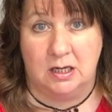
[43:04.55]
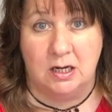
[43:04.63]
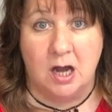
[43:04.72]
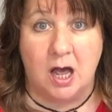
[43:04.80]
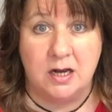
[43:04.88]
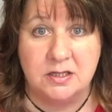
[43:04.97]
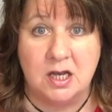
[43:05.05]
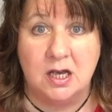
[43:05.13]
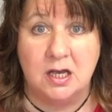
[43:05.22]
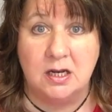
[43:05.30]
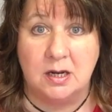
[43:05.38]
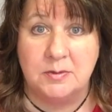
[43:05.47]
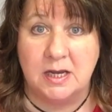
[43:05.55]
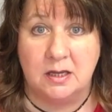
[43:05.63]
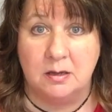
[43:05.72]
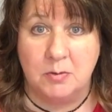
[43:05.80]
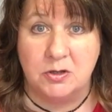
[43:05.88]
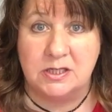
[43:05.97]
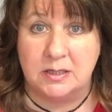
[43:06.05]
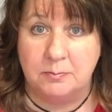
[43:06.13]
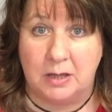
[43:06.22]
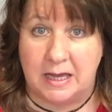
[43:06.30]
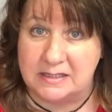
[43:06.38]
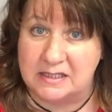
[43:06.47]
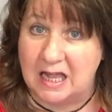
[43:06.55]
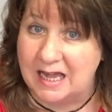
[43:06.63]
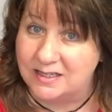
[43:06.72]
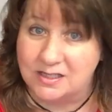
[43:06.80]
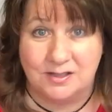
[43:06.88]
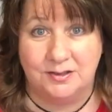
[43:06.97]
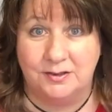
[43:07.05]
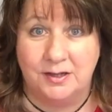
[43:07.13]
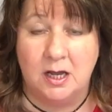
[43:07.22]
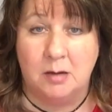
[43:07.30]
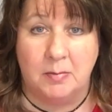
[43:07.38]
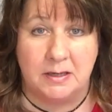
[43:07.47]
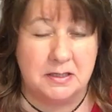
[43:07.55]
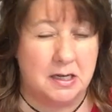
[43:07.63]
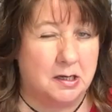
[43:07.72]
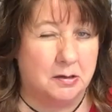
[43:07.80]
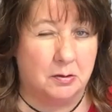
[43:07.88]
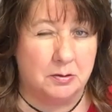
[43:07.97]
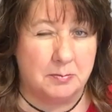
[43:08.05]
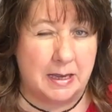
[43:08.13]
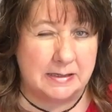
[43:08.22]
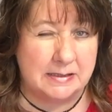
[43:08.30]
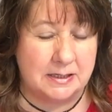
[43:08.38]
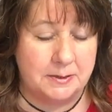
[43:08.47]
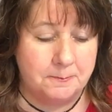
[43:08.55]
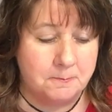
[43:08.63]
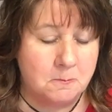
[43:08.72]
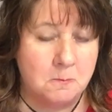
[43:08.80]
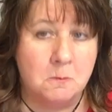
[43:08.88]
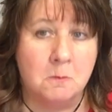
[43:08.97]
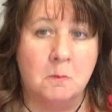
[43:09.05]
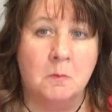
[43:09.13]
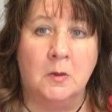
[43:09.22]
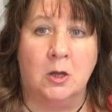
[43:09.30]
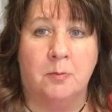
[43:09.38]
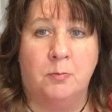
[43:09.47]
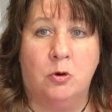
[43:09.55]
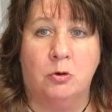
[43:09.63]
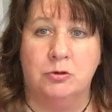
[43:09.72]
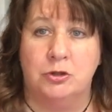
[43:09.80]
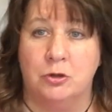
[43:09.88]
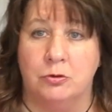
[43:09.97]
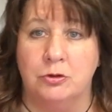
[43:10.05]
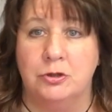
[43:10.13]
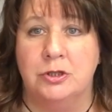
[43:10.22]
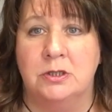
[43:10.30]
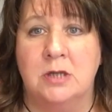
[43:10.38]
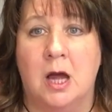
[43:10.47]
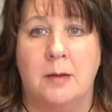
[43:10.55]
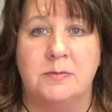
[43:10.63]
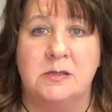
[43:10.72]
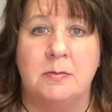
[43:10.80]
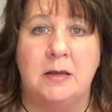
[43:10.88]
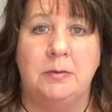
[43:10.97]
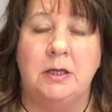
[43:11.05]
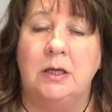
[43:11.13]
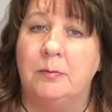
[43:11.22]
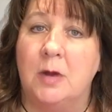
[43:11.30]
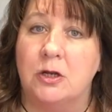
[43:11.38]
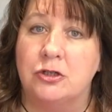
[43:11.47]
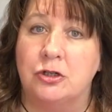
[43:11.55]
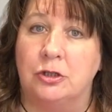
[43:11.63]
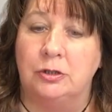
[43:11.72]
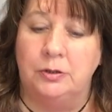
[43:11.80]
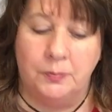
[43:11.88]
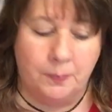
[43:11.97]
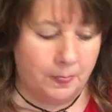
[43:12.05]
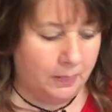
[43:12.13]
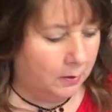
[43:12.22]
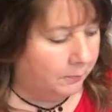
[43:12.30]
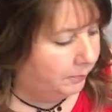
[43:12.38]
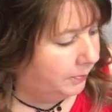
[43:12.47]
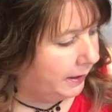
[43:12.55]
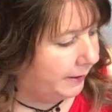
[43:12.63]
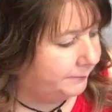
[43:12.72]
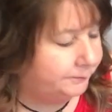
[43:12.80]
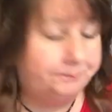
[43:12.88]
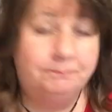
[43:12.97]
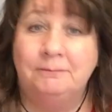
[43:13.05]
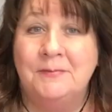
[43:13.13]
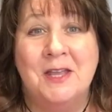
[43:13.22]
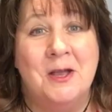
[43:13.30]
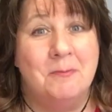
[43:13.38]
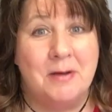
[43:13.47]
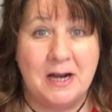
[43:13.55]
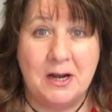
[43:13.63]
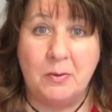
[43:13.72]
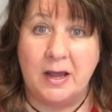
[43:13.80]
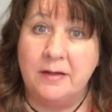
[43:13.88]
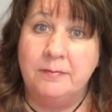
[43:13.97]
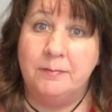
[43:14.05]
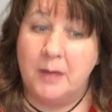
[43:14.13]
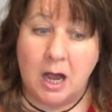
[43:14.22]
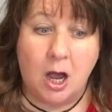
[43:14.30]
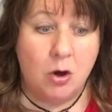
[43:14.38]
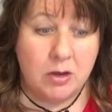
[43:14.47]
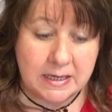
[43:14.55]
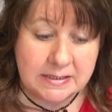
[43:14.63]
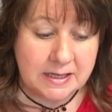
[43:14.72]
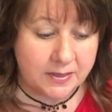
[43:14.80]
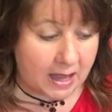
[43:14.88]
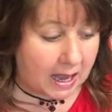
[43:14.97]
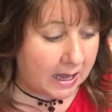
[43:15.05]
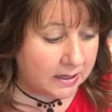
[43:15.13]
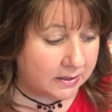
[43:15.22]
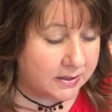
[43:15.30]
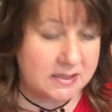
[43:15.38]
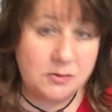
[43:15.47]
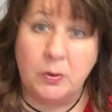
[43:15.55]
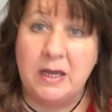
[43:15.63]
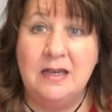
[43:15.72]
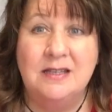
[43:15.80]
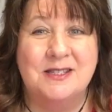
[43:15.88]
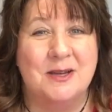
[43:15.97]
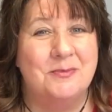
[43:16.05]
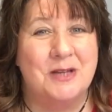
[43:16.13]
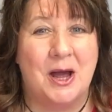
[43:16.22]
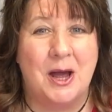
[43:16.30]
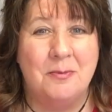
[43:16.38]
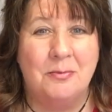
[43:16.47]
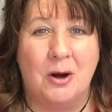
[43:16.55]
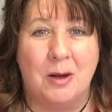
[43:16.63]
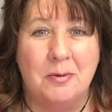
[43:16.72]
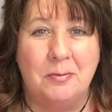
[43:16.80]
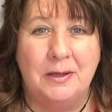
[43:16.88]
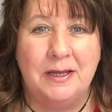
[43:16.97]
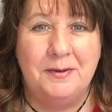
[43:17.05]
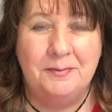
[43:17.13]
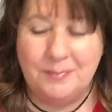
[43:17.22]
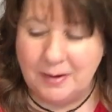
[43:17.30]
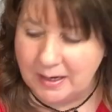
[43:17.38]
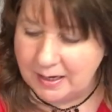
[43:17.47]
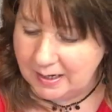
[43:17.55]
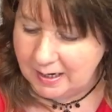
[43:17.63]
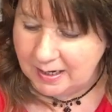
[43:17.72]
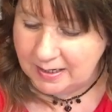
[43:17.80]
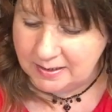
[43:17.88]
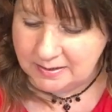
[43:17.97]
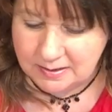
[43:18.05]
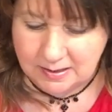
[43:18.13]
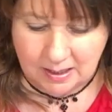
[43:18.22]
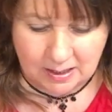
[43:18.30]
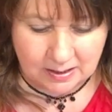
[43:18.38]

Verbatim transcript: not a ton. I'm taking mostly black slacks. Might take a maxi, couple cold shoulders tops maybe, I'm not sure. But anyway, I'll get to that this week sometime probably. And